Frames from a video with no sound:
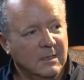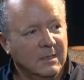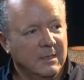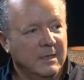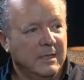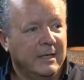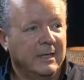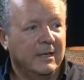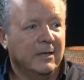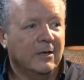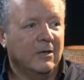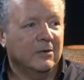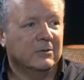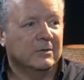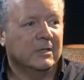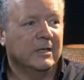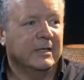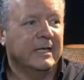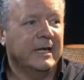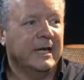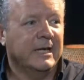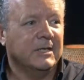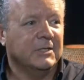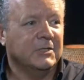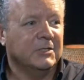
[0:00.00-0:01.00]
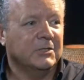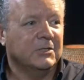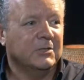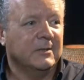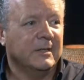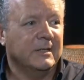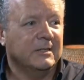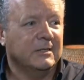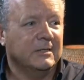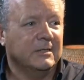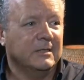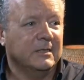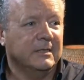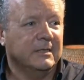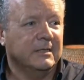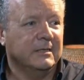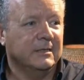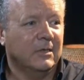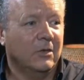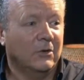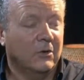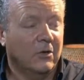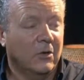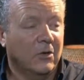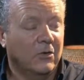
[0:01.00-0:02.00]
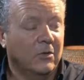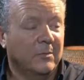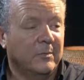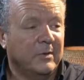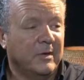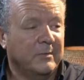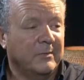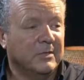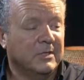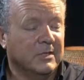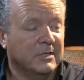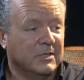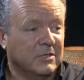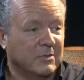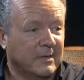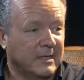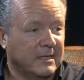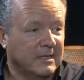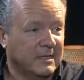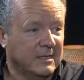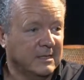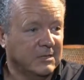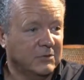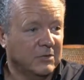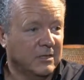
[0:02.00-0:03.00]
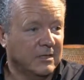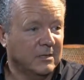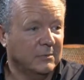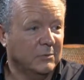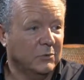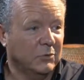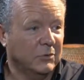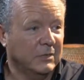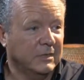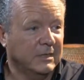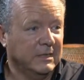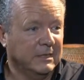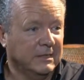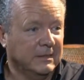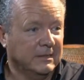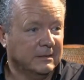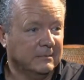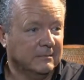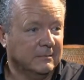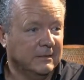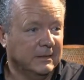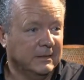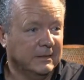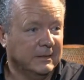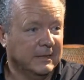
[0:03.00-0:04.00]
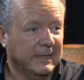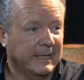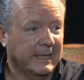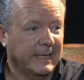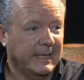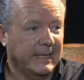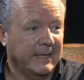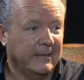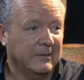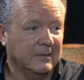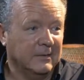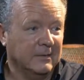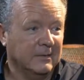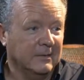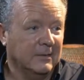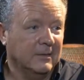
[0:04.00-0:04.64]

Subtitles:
on location to actually, on the premises to actually trying to put it in the cloud.